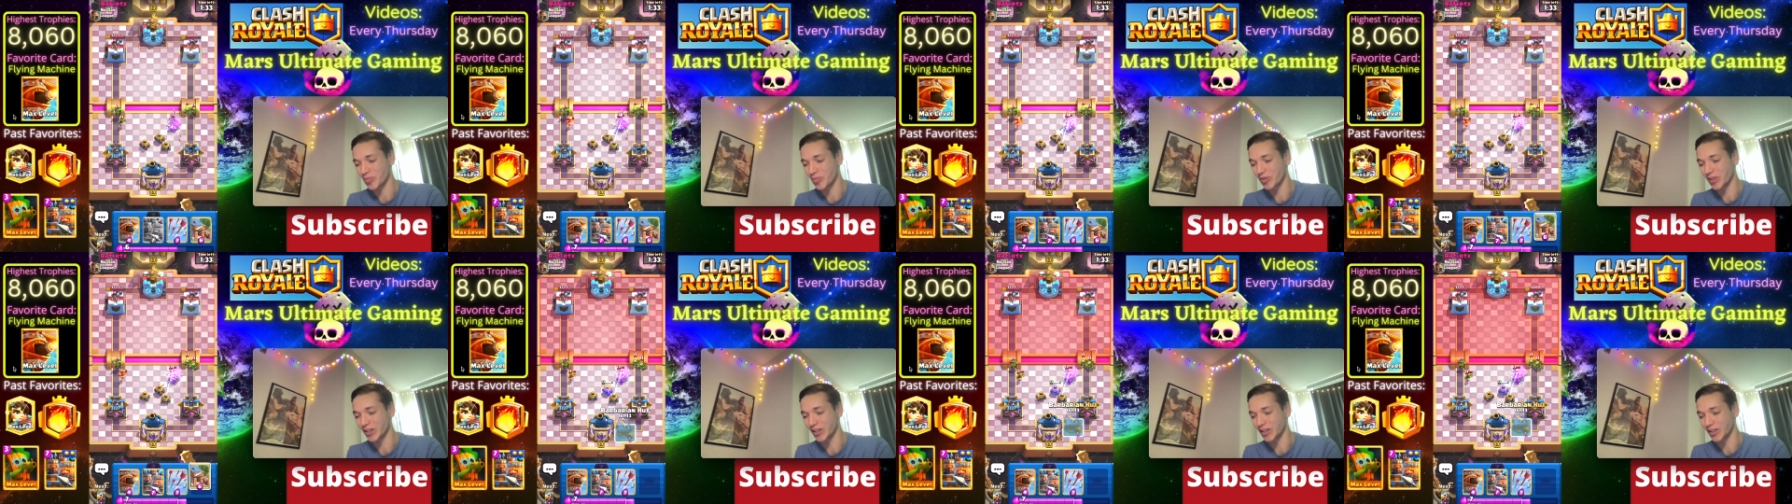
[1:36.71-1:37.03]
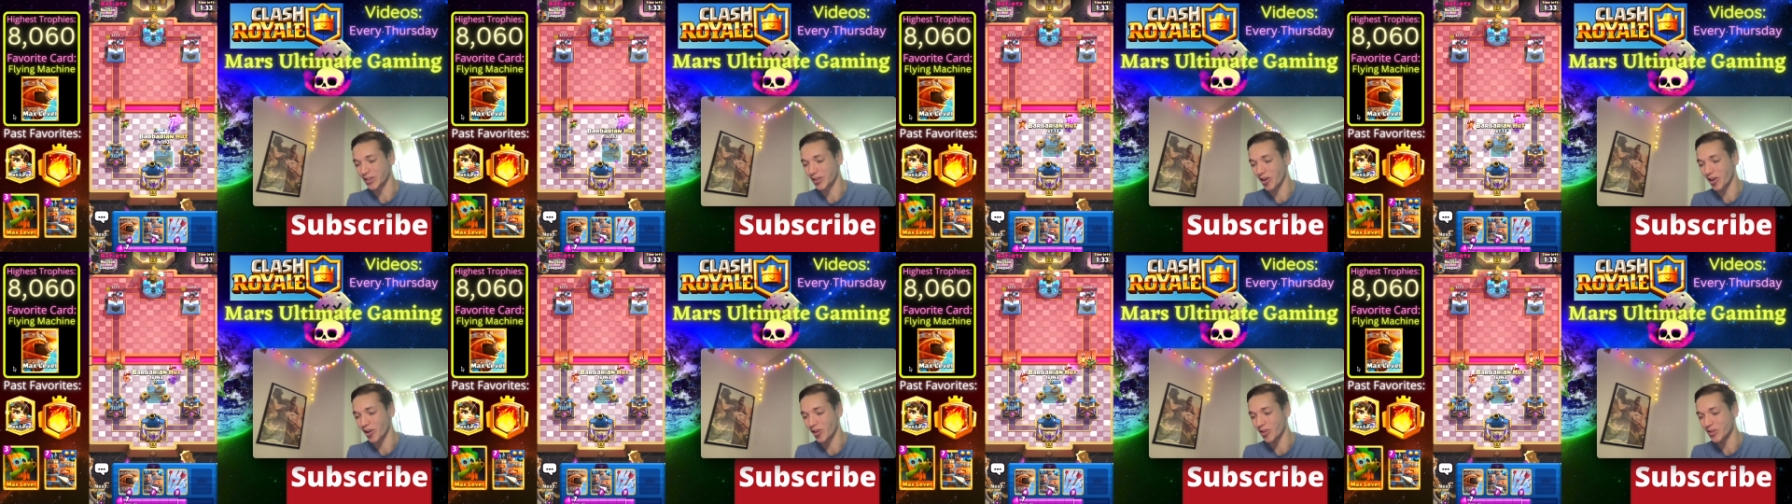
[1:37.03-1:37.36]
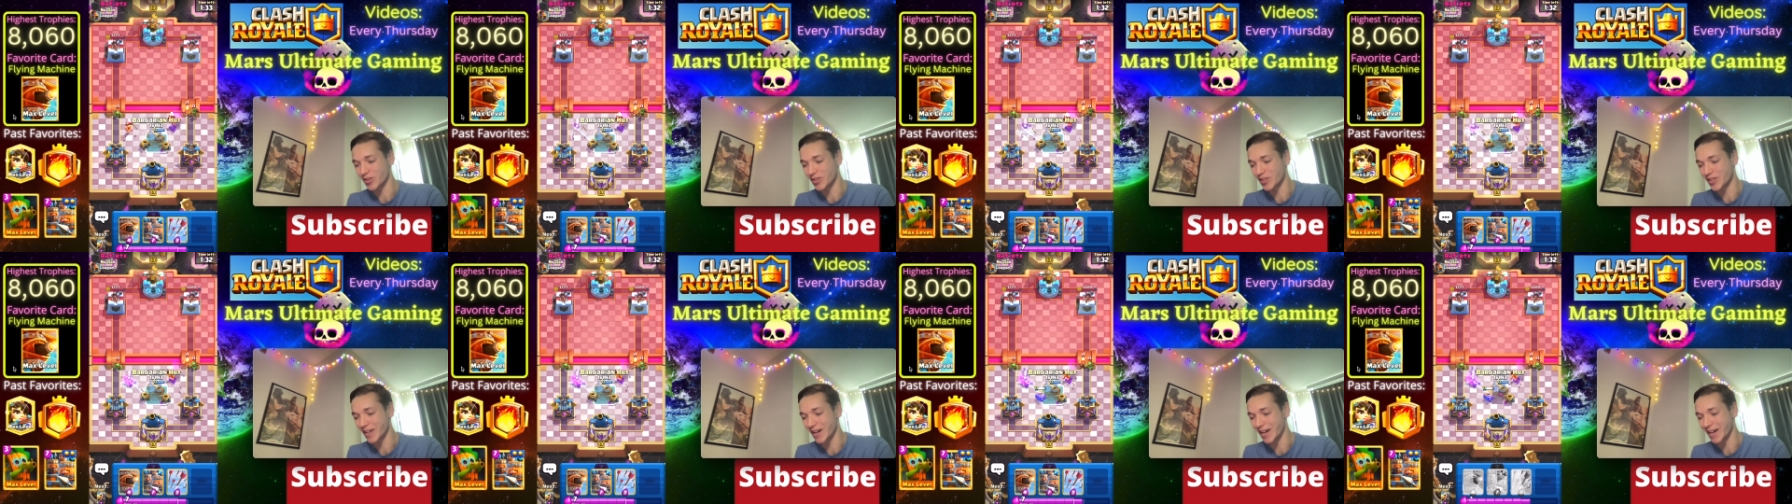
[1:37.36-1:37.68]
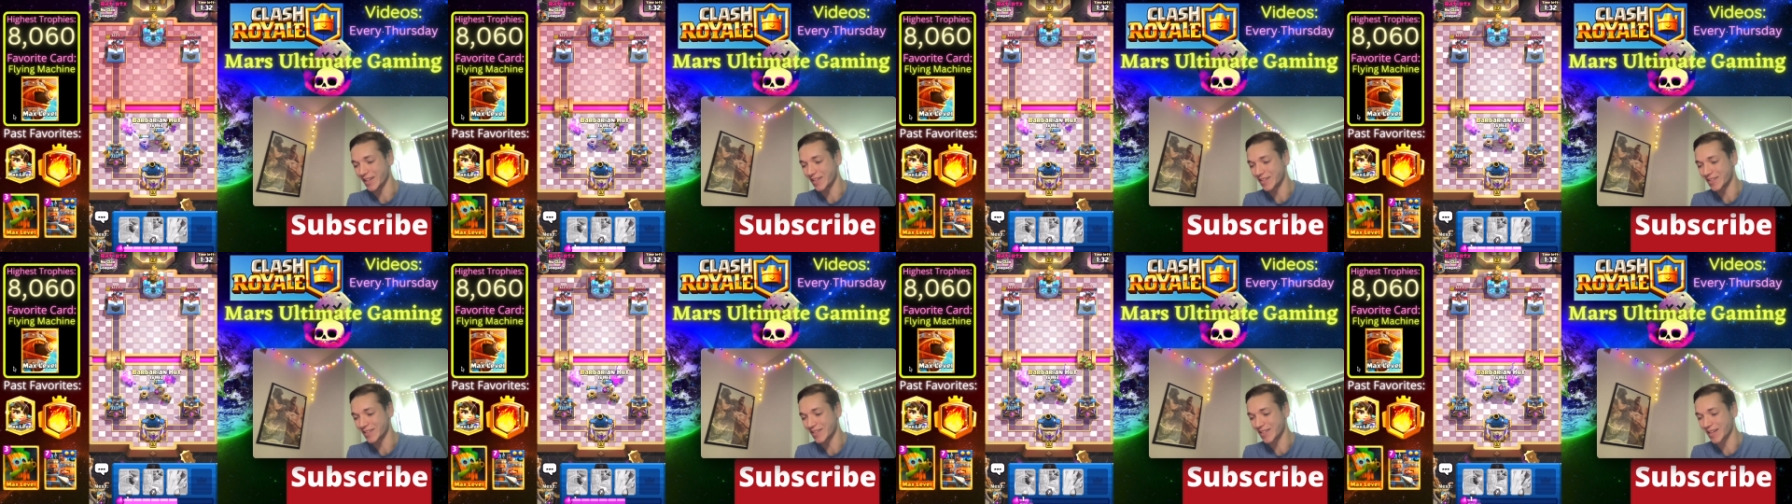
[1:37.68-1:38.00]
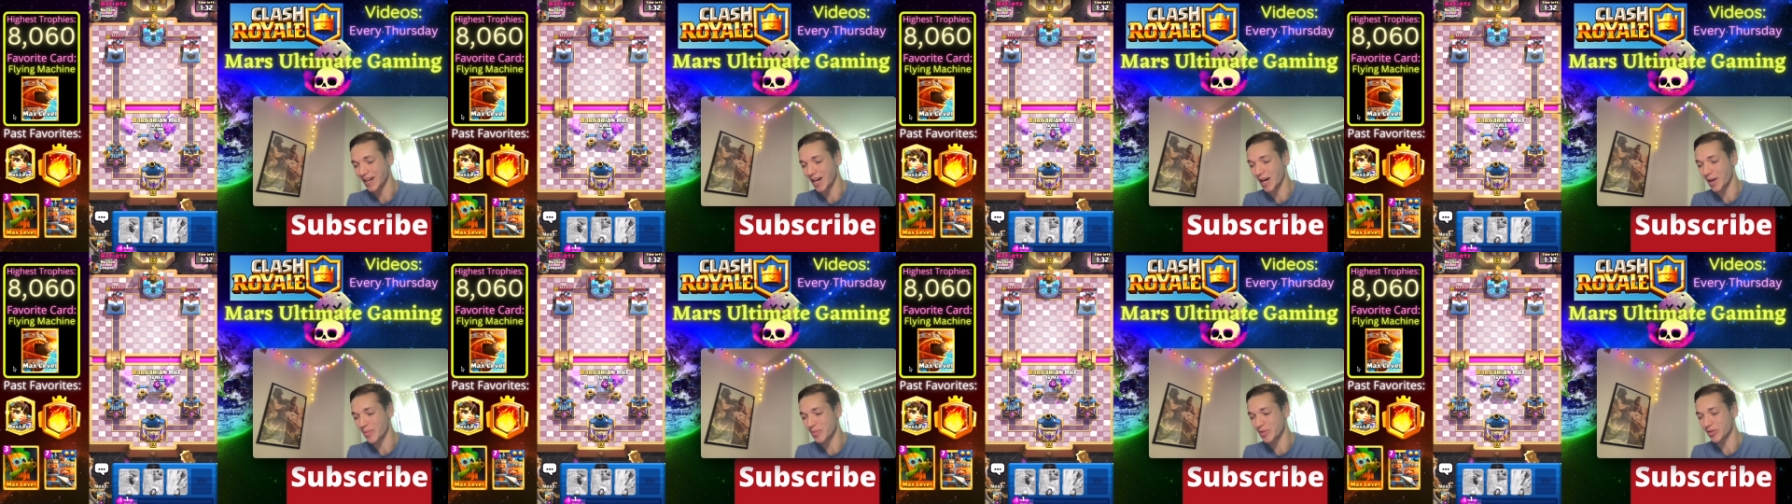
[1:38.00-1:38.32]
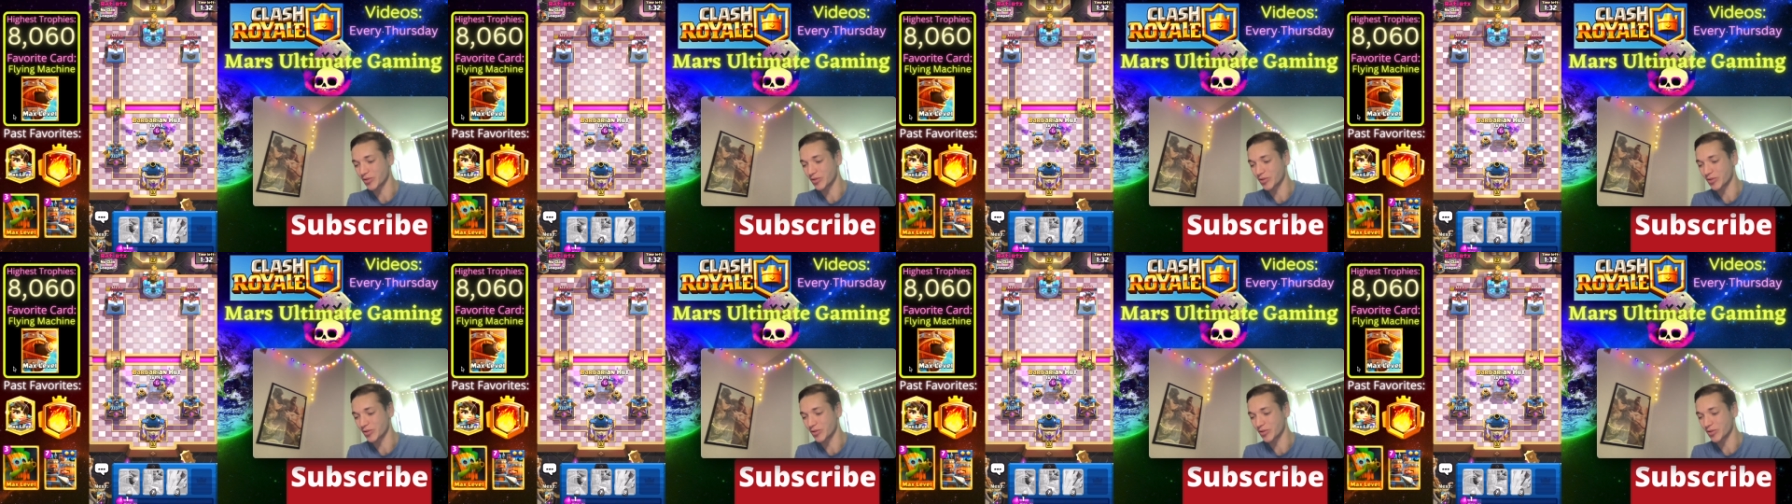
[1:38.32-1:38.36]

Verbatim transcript: playing cards non-stop.